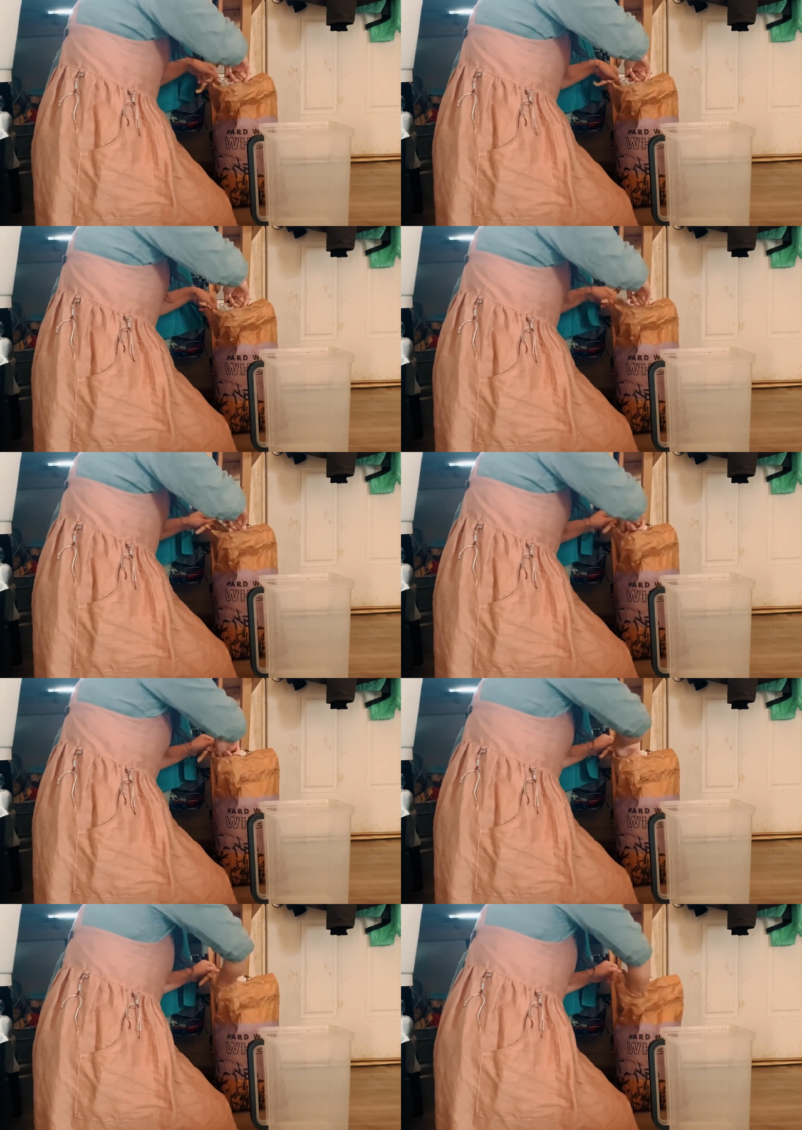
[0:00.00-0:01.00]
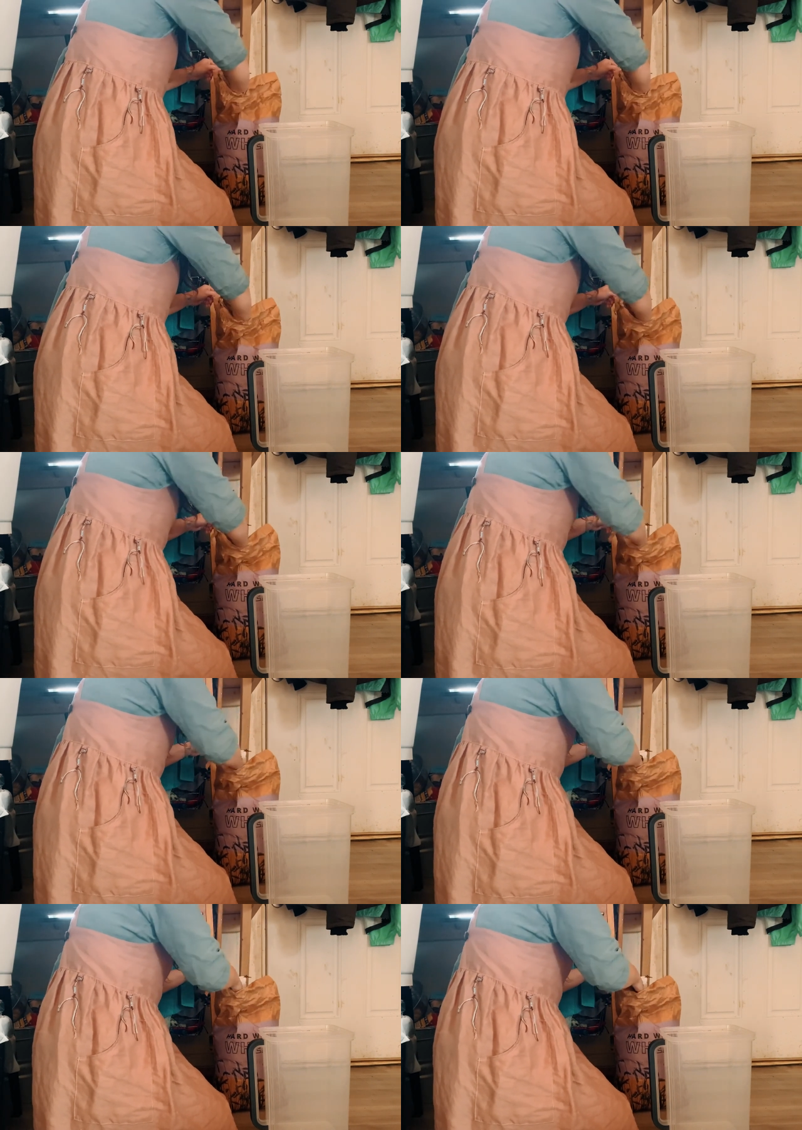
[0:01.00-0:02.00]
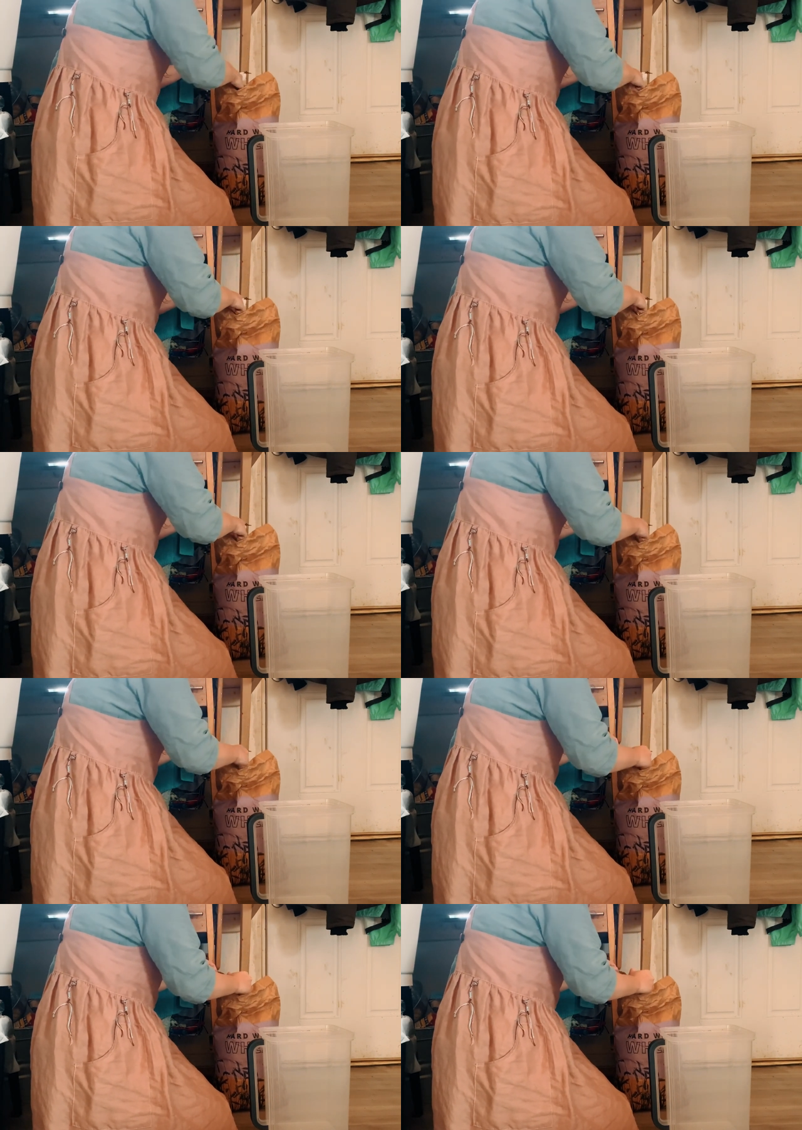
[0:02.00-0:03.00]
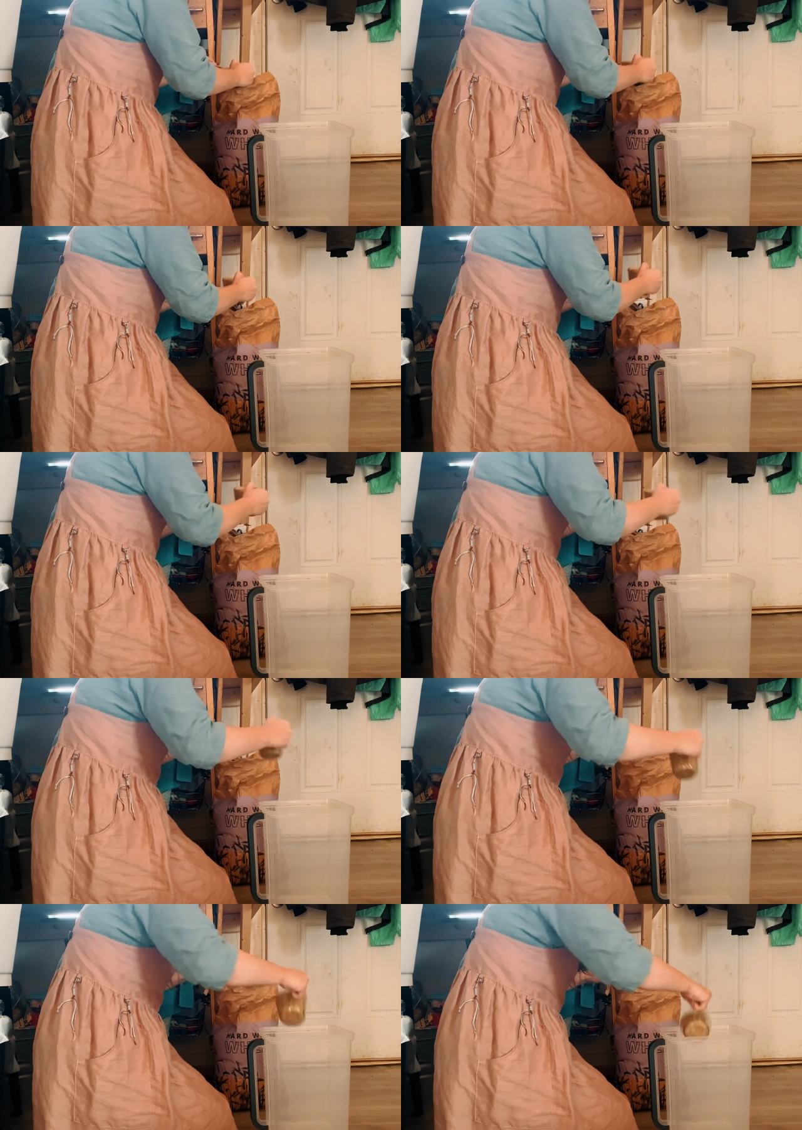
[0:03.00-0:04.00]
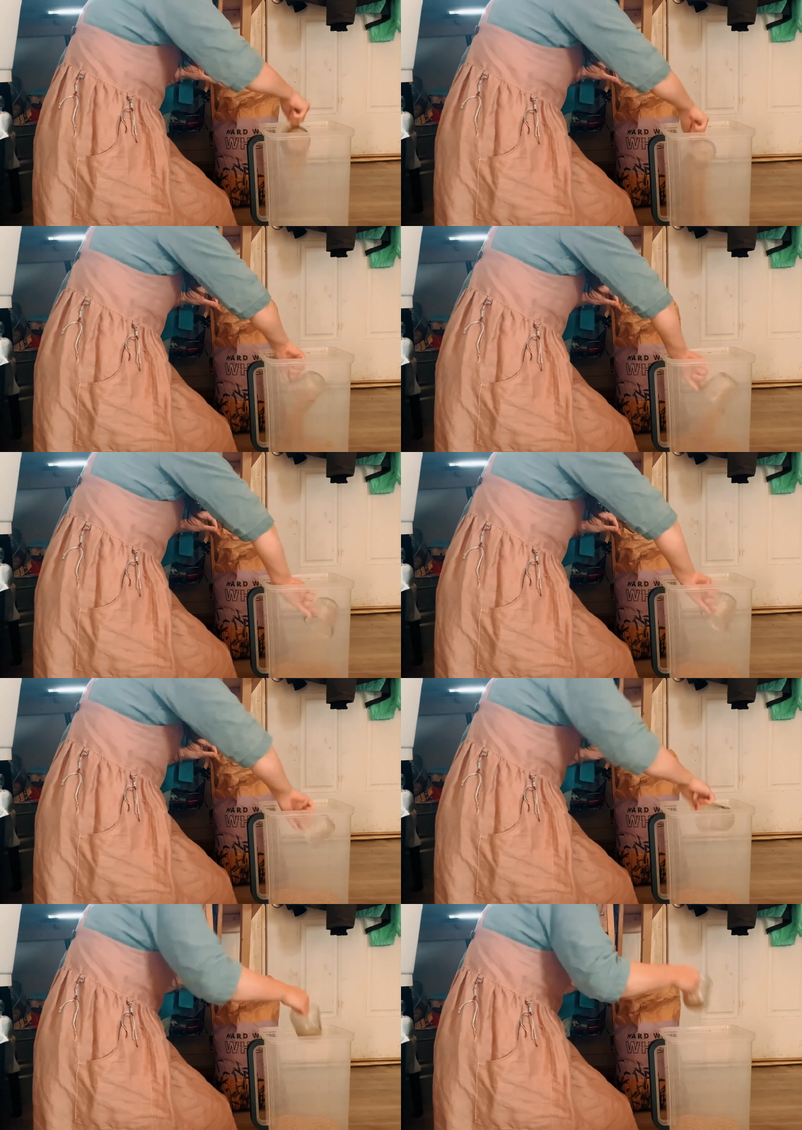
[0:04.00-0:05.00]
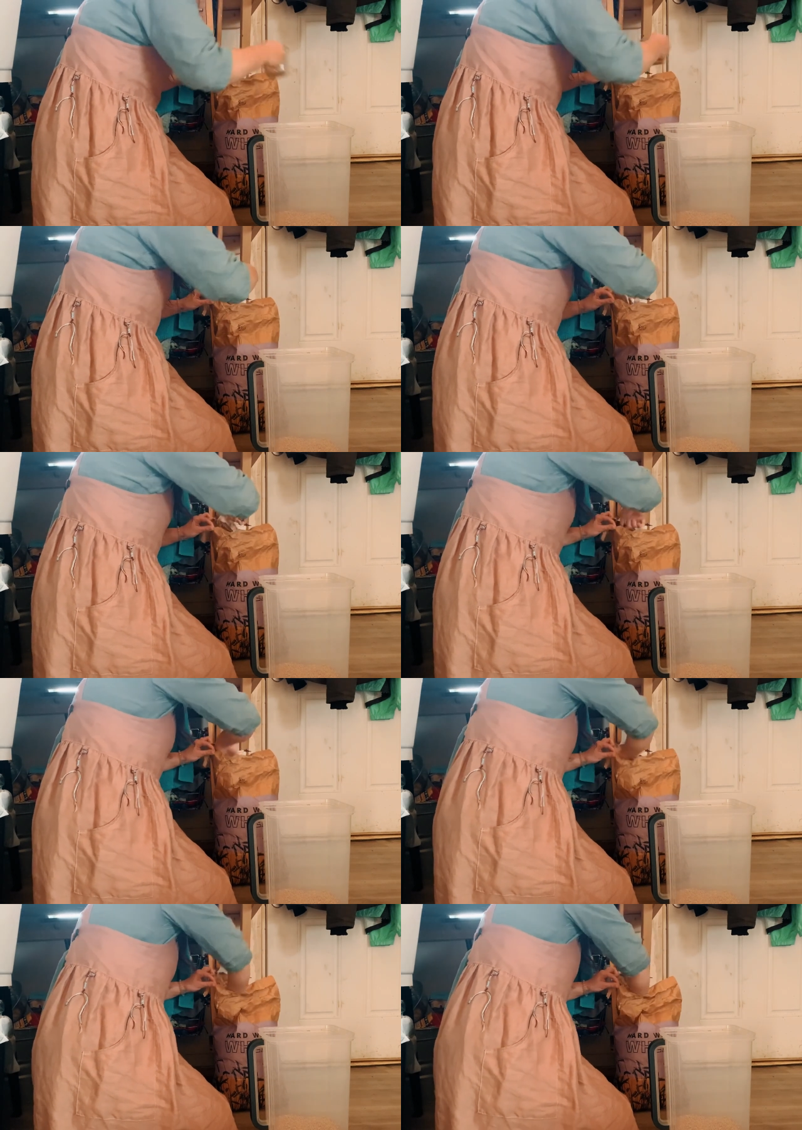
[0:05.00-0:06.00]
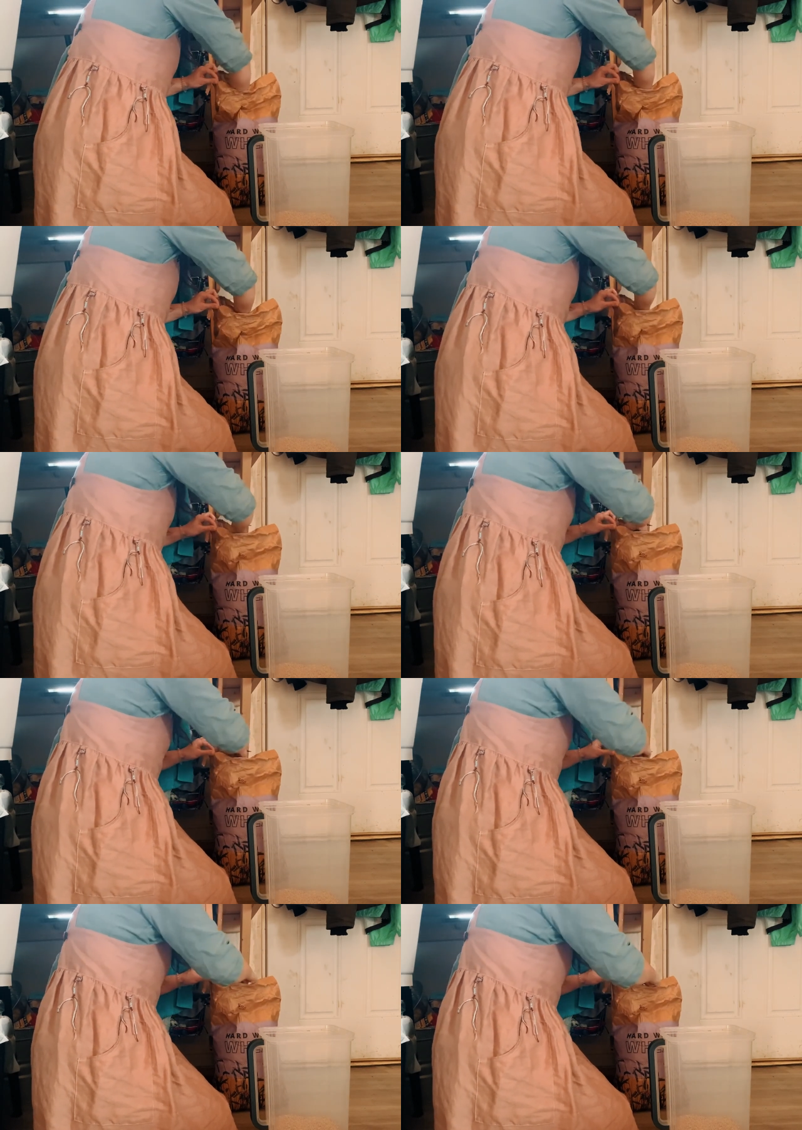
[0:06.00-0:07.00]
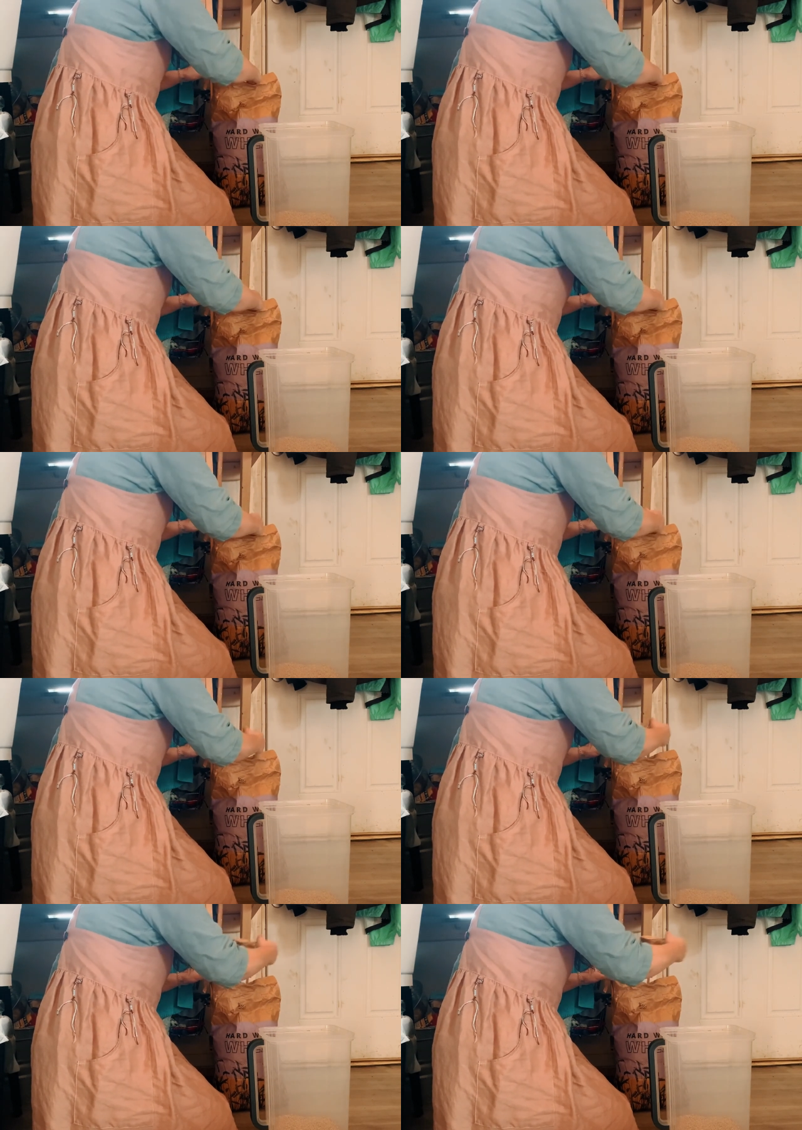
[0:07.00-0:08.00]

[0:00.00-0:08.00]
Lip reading: (no speaker visible)